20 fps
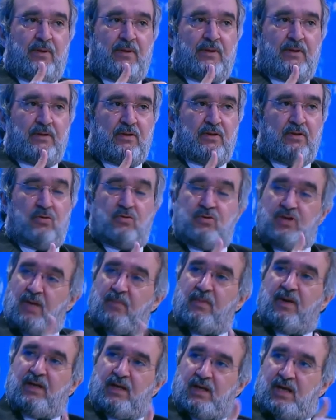you know,
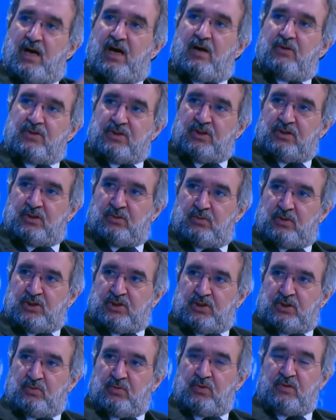Yemen and how
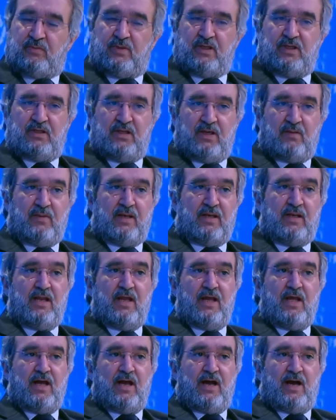situation will be in Yemen,
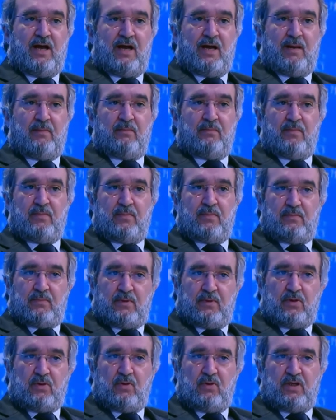um, you
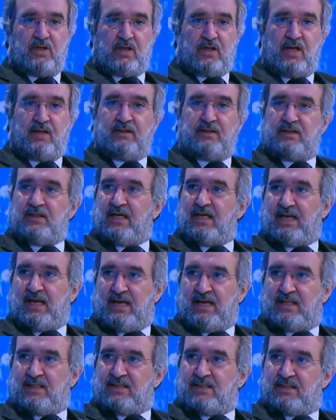know, Iran
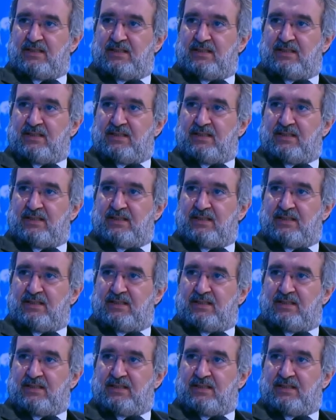realized